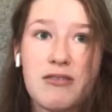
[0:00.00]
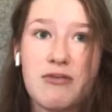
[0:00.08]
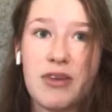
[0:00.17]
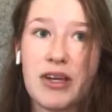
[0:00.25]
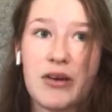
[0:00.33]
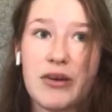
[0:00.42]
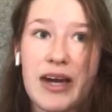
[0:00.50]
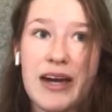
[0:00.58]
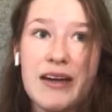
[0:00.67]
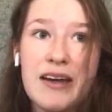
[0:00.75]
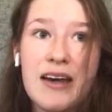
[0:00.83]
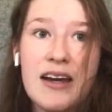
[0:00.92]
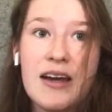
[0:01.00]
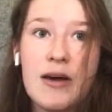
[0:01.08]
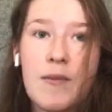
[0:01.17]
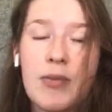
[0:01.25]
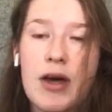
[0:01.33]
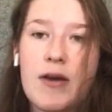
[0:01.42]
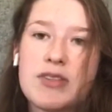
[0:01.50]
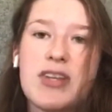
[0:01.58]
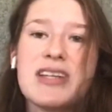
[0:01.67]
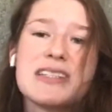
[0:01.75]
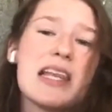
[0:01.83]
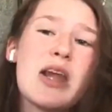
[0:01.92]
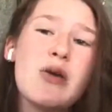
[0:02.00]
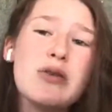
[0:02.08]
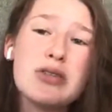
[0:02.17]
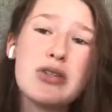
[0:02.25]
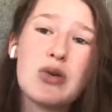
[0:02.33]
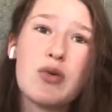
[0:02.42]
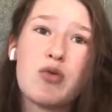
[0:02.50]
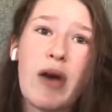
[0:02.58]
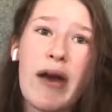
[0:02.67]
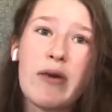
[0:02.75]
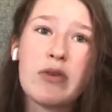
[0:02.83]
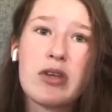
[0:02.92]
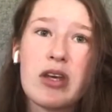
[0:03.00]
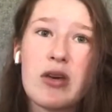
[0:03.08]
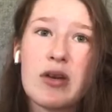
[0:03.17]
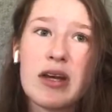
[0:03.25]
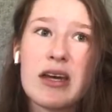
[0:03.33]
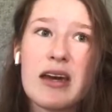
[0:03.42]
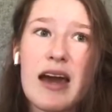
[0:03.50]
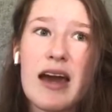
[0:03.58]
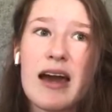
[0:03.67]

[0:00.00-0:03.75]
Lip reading: like, okay. So there's loads to do around the uni,